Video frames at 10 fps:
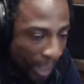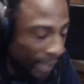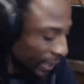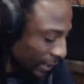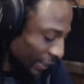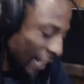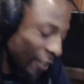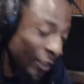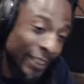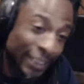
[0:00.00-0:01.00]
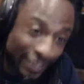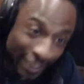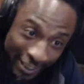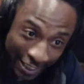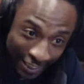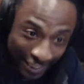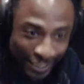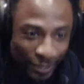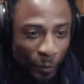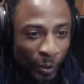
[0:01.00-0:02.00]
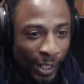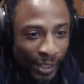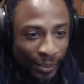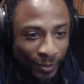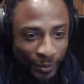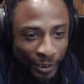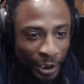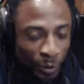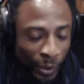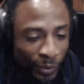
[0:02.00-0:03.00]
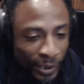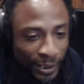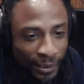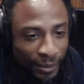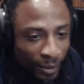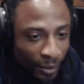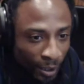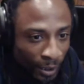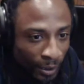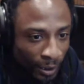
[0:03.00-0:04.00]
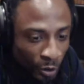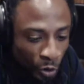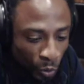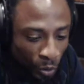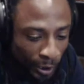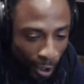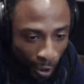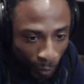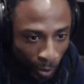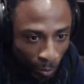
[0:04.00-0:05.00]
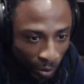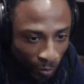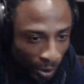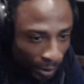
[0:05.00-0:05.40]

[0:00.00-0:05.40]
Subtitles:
and then Saturdays and Sundays, we're at Chi Wellness on Jewel and Colorado Boulevard.